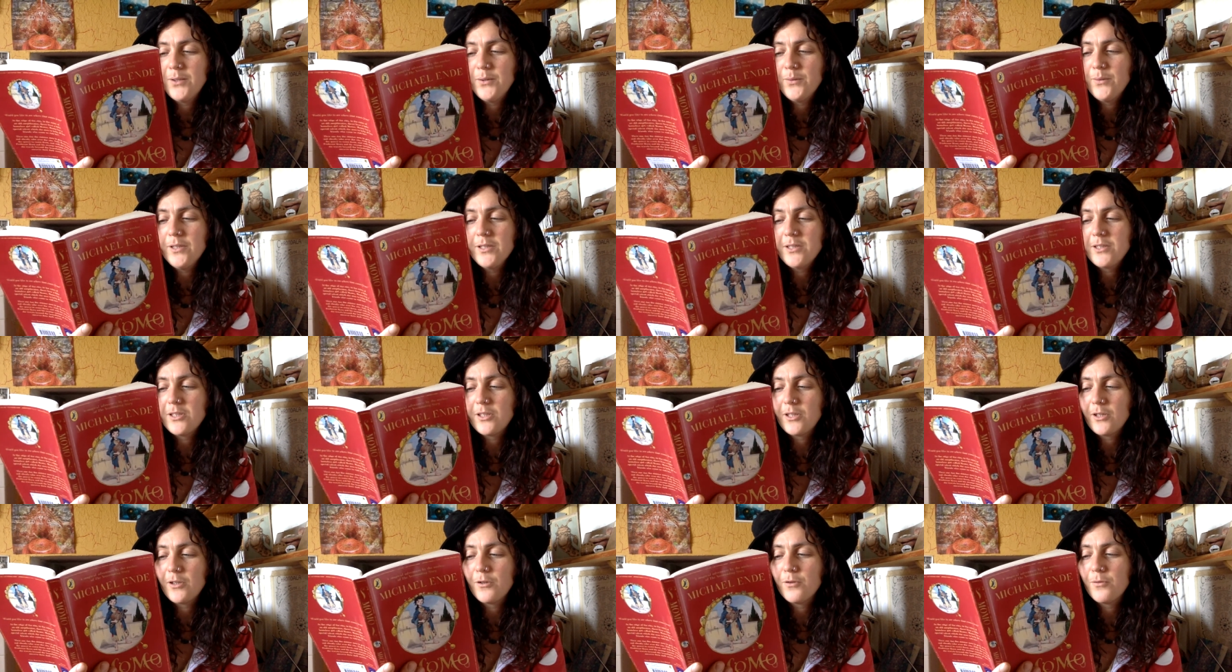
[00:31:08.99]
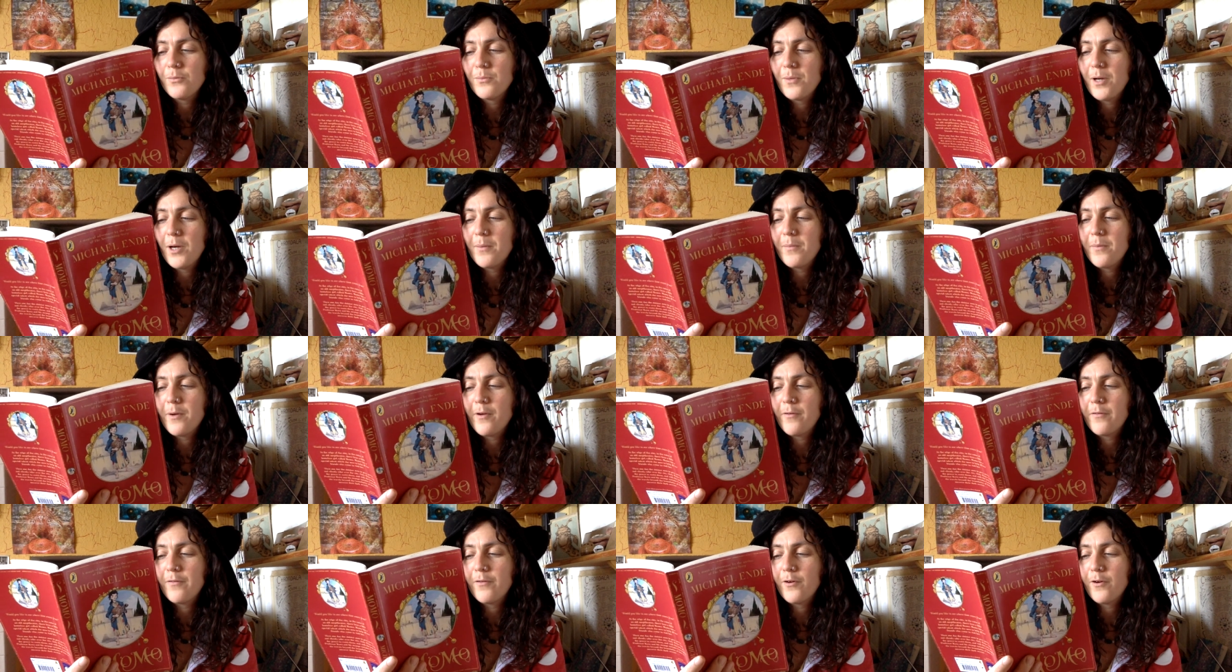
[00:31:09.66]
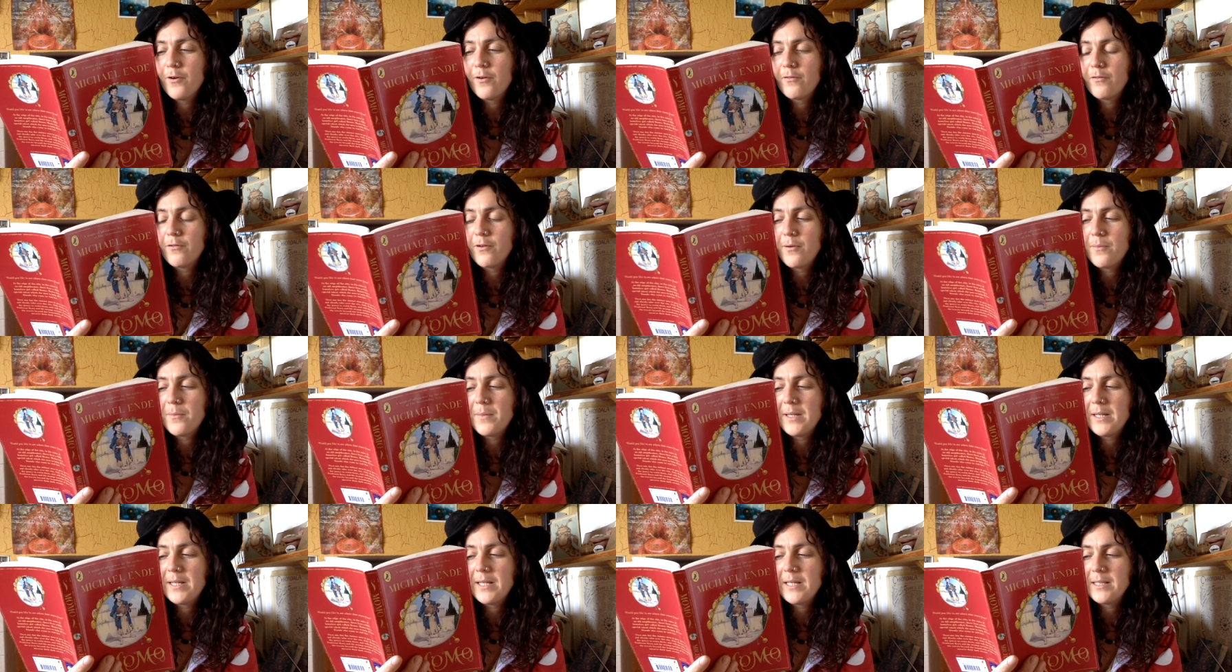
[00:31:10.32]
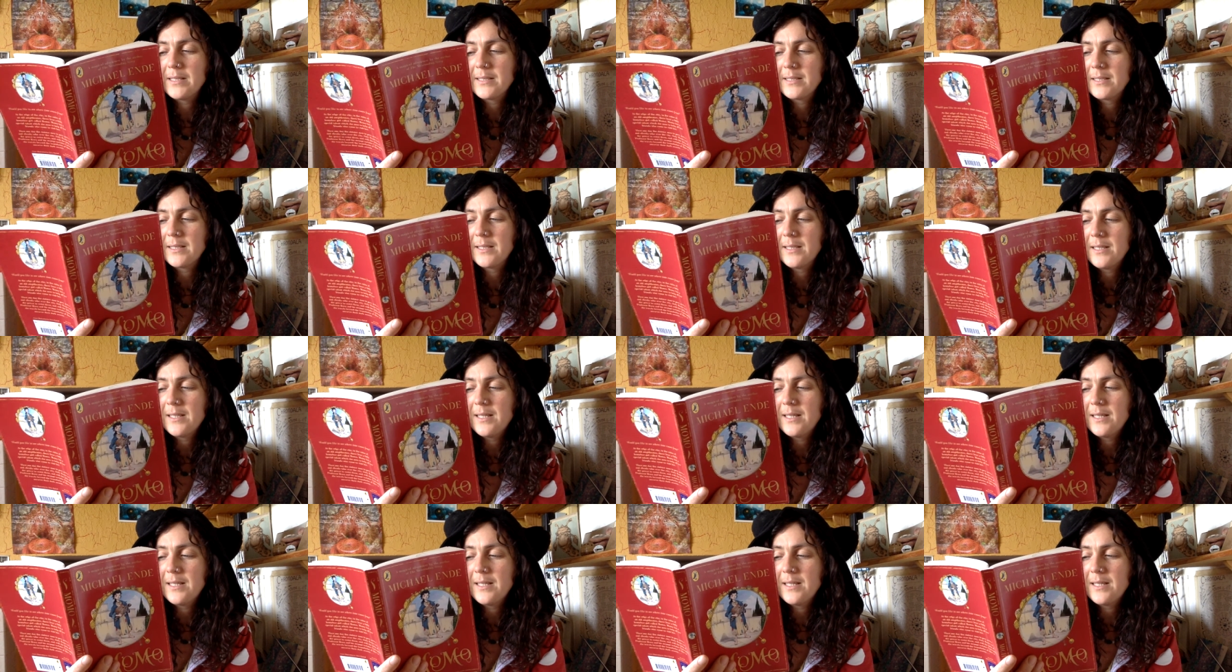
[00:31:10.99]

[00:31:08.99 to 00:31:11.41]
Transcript: Would you? Momo thought for a minute.